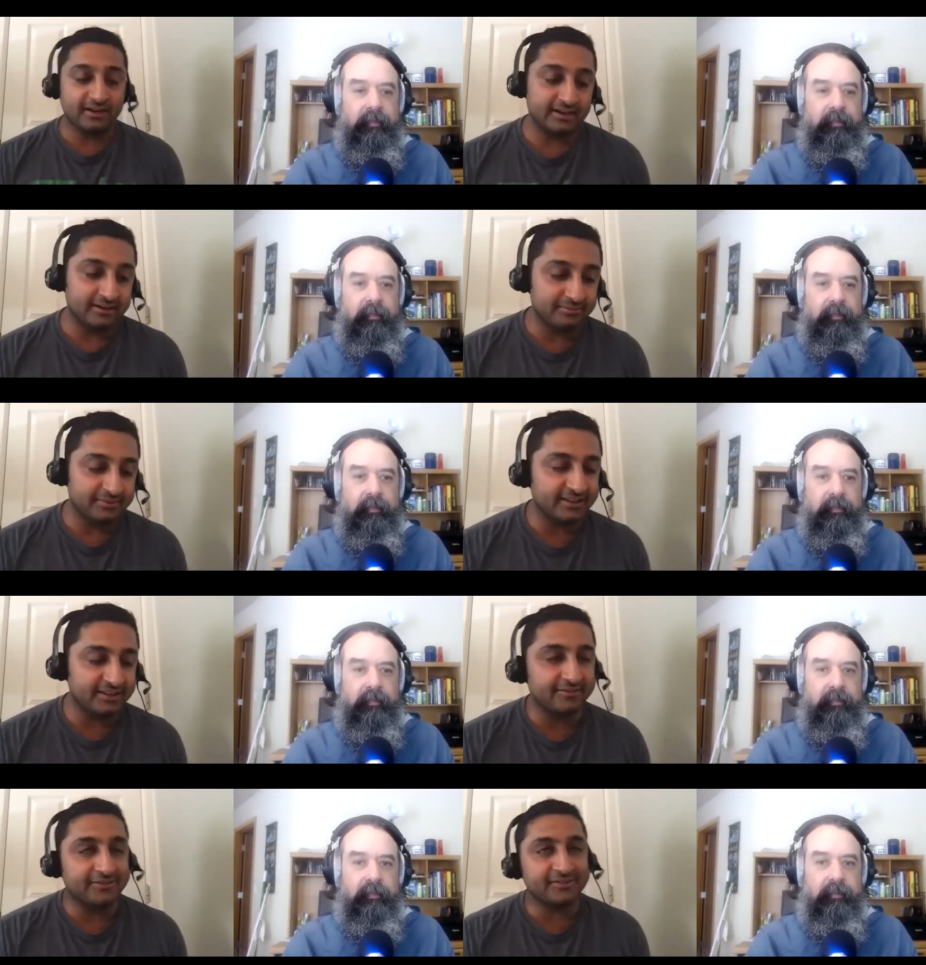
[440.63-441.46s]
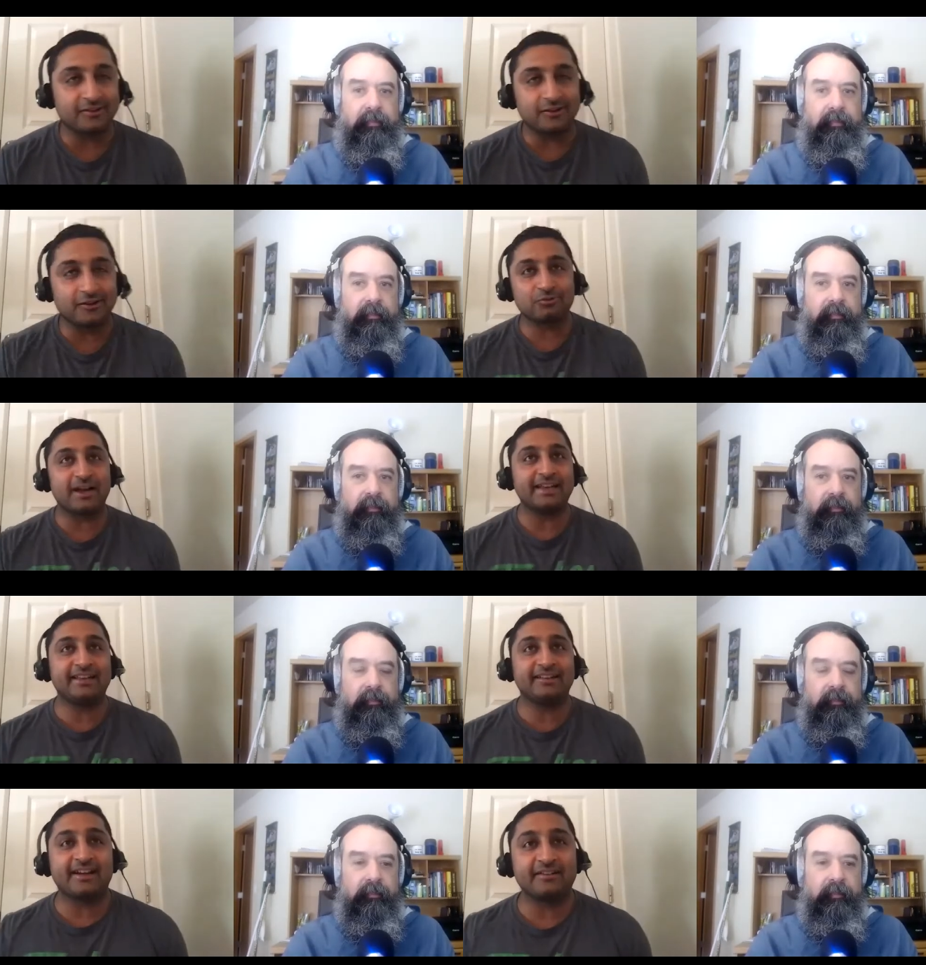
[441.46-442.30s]
Speaker 1: I think it was called
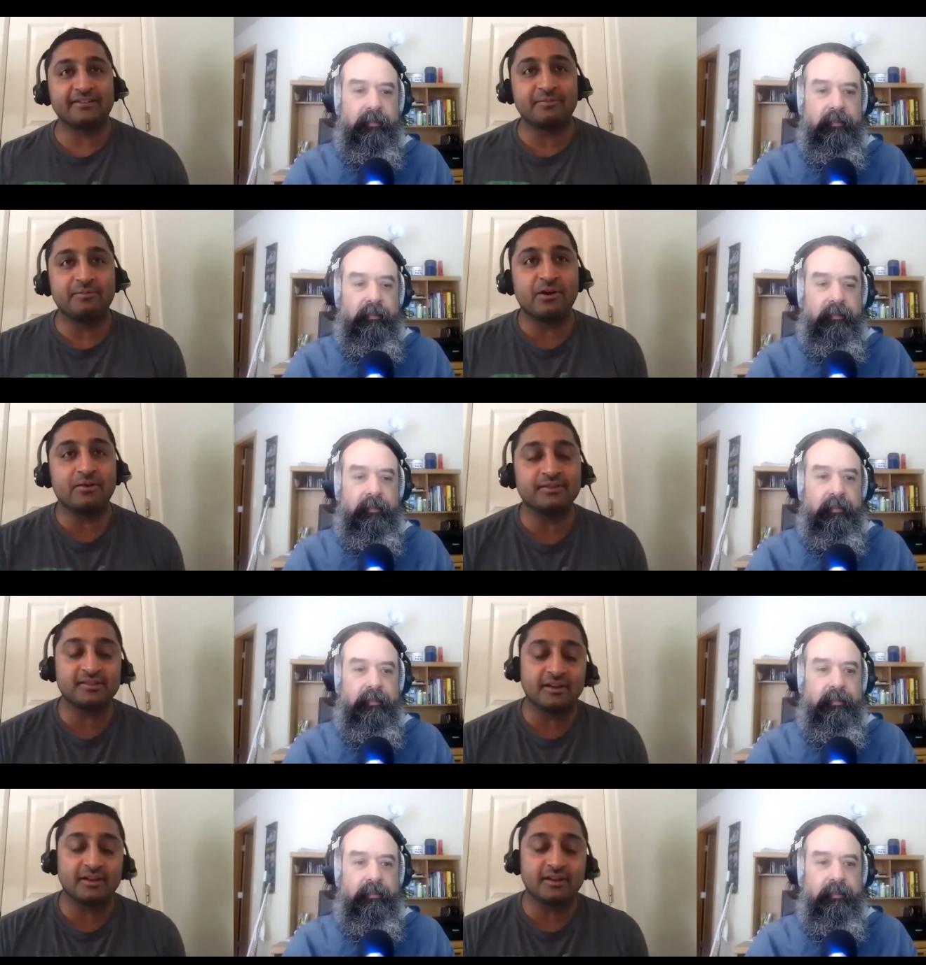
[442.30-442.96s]
Writing Down the Bones.